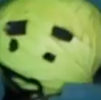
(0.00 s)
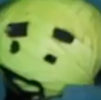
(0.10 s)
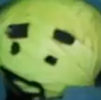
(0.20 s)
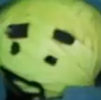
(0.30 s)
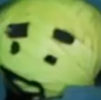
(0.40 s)

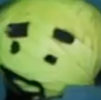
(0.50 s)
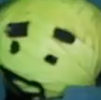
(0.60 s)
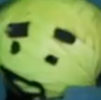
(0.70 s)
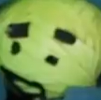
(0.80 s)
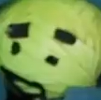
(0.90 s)

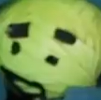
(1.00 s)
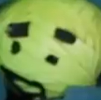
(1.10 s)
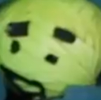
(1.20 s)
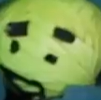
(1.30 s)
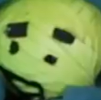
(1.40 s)

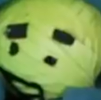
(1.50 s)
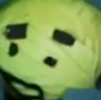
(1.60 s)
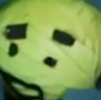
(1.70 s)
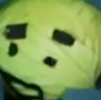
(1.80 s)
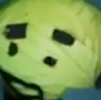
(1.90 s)

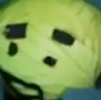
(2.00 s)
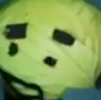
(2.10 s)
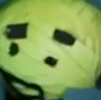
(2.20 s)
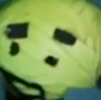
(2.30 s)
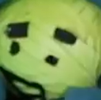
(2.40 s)

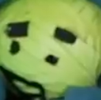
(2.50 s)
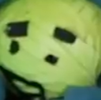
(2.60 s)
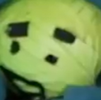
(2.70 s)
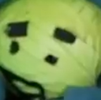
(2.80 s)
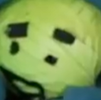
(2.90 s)

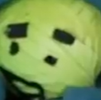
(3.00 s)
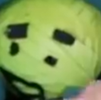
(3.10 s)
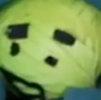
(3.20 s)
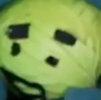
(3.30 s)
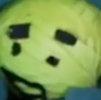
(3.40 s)

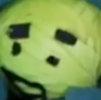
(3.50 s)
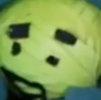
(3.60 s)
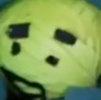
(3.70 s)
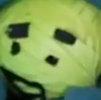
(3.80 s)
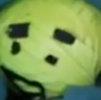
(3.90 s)

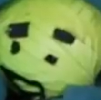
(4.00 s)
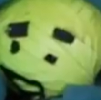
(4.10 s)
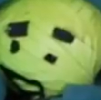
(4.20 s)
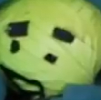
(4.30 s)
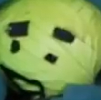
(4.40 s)

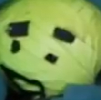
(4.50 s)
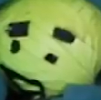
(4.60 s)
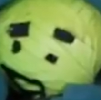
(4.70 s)
(silent)